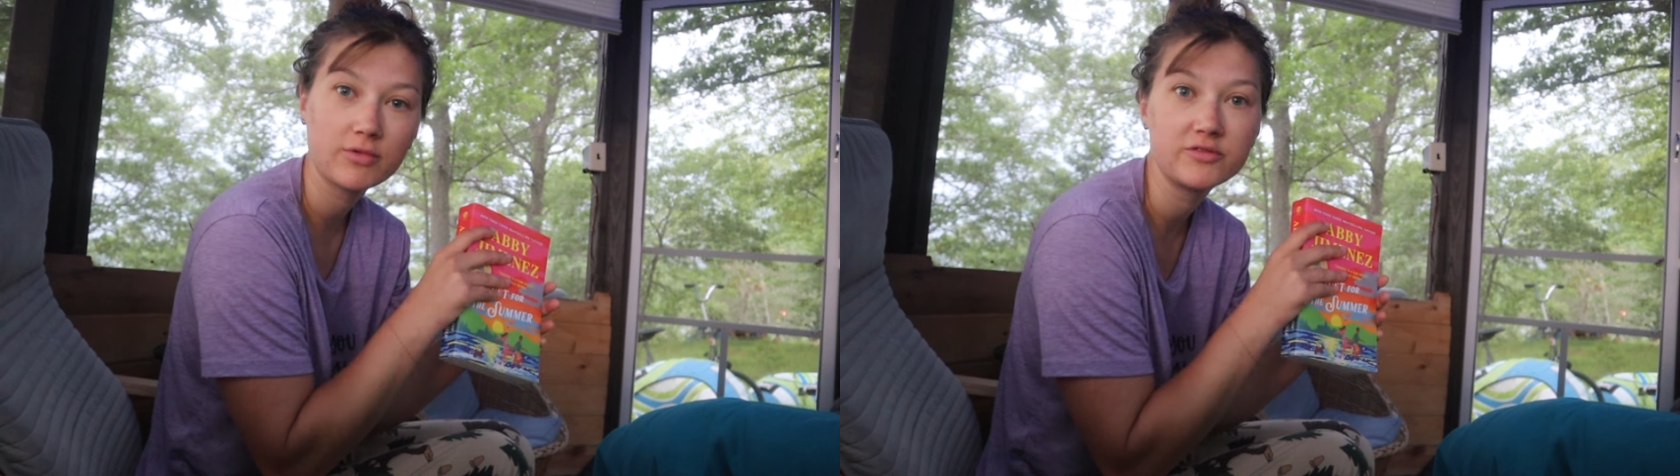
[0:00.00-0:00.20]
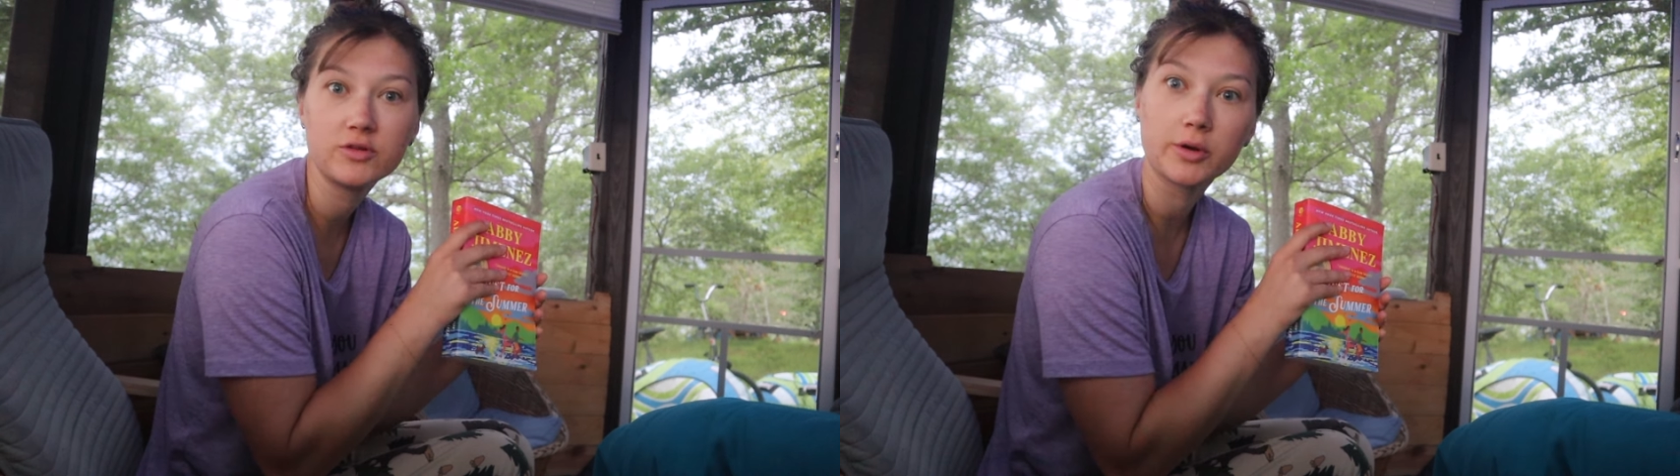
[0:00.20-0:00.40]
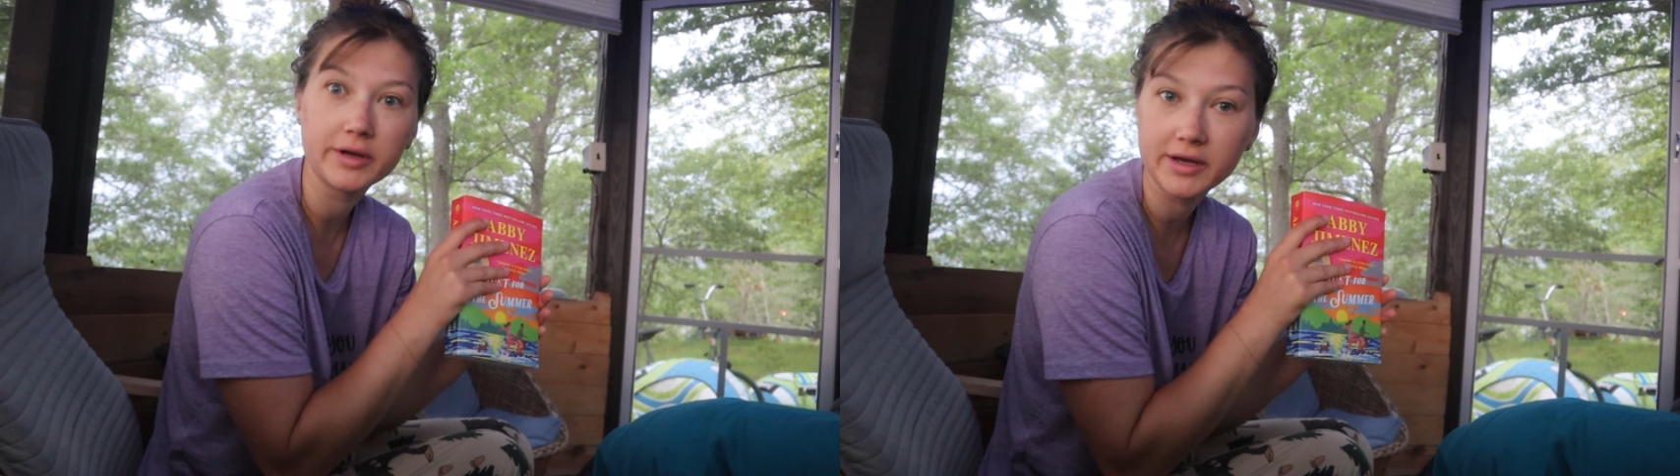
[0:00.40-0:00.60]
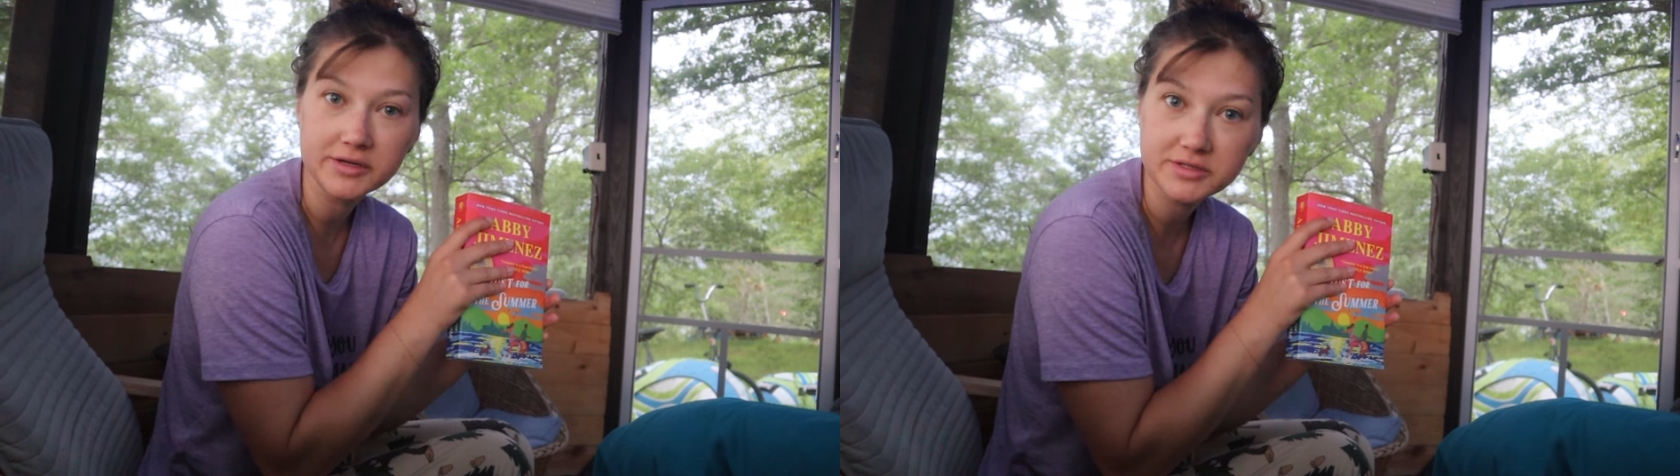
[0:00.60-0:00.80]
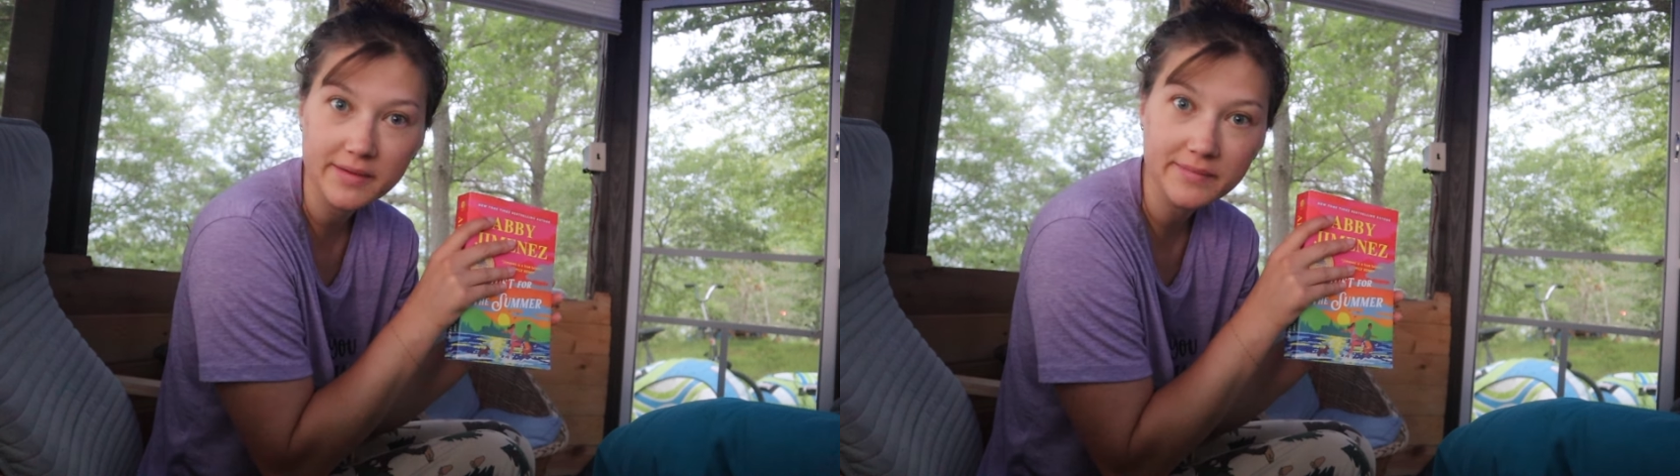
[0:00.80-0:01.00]
Florida
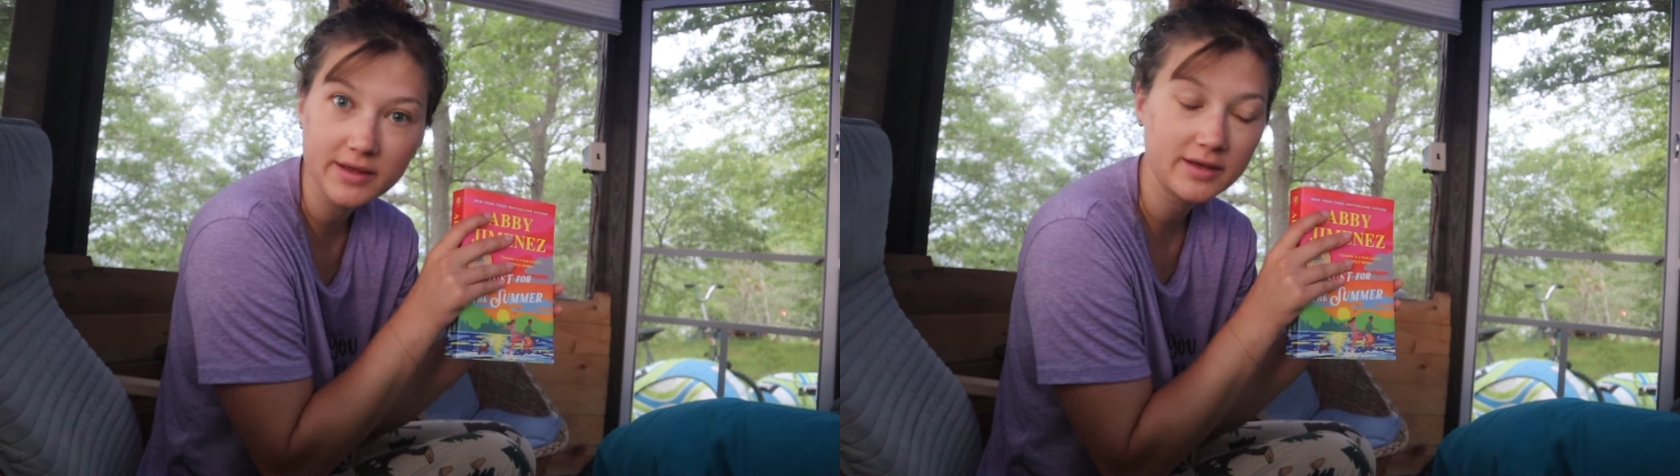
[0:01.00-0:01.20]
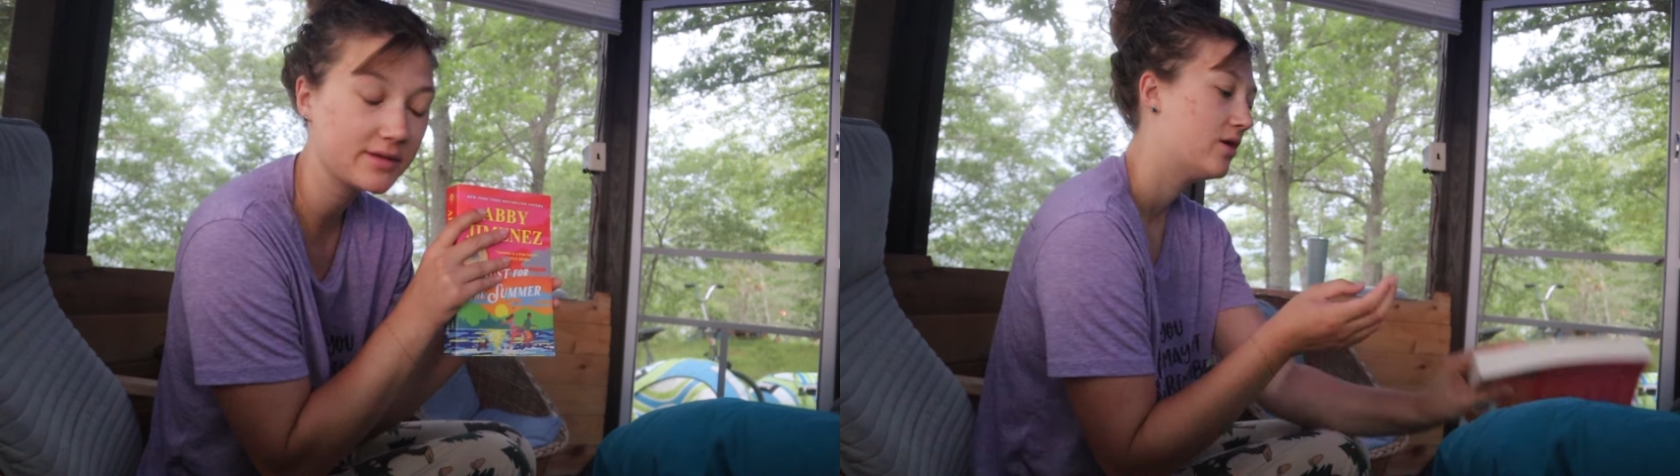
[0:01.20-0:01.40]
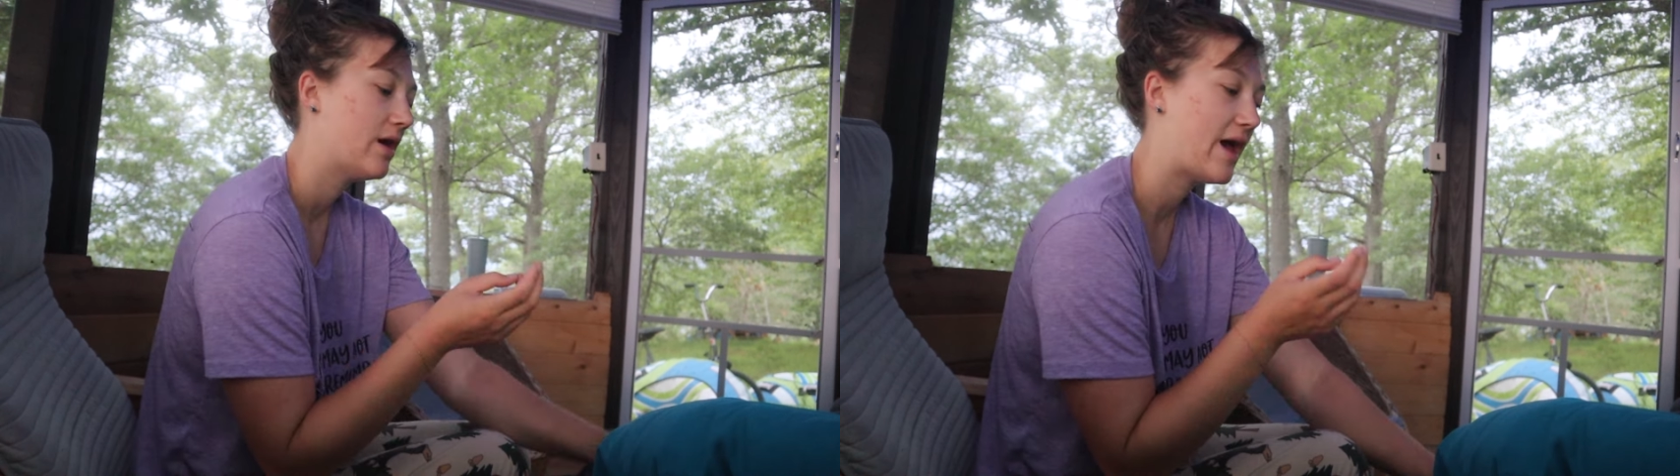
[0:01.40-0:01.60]
or something.